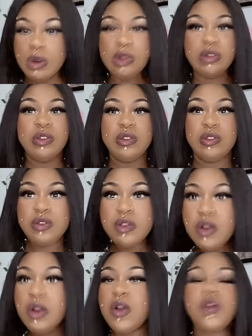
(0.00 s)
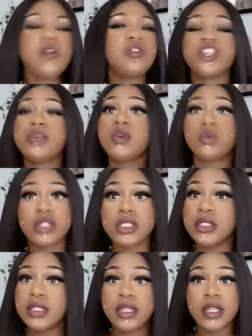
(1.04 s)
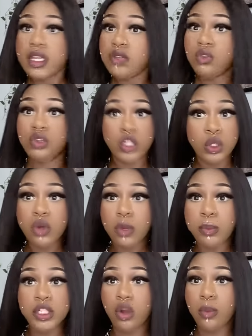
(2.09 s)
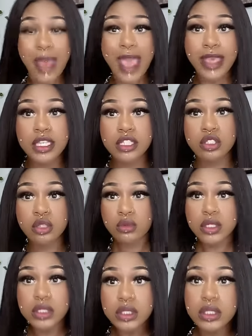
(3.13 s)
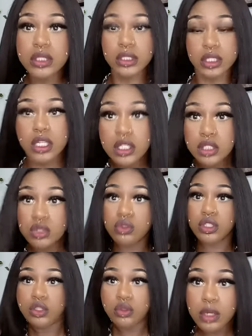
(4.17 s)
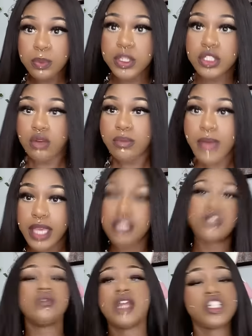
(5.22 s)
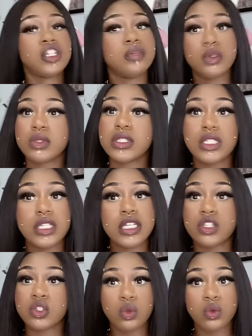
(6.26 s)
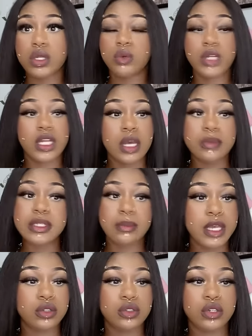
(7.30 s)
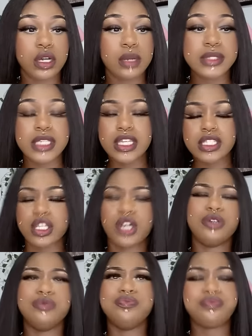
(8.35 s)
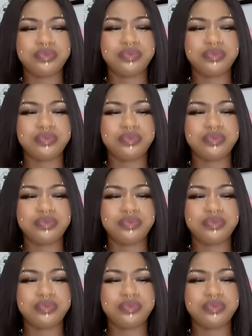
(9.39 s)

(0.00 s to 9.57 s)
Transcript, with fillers: uh, uh, oh, she be really, if you could do it, put your back into it. Uh, if you could do it, put your back into it. Like she be really getting to it when it comes to Mel. You know what I'm saying? So